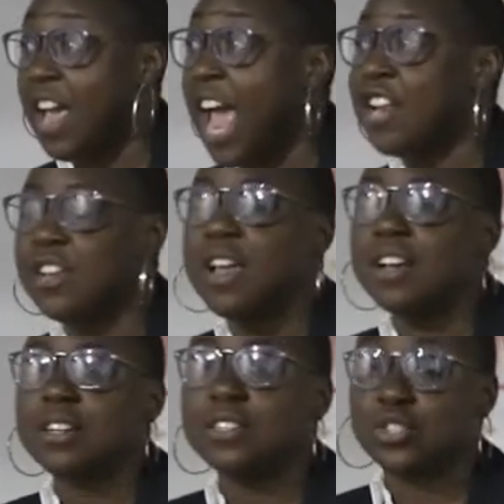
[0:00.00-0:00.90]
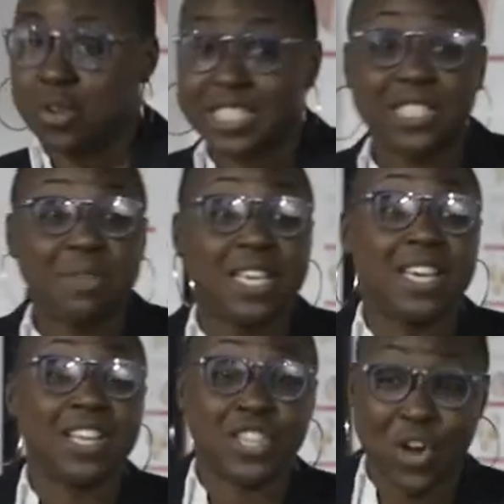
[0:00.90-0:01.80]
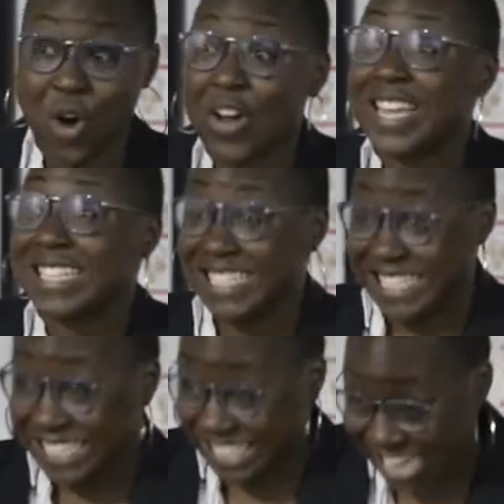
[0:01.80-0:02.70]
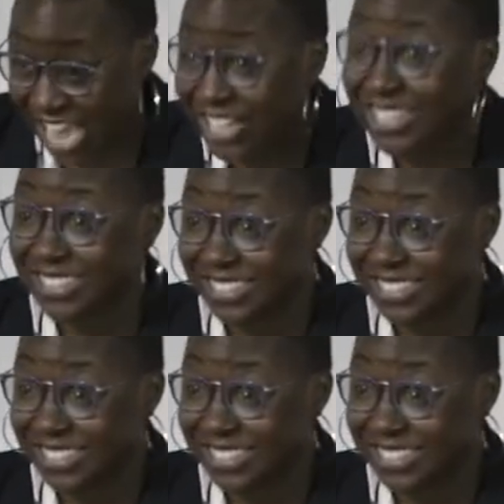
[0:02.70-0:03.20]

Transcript: And trust me, the audience can tell.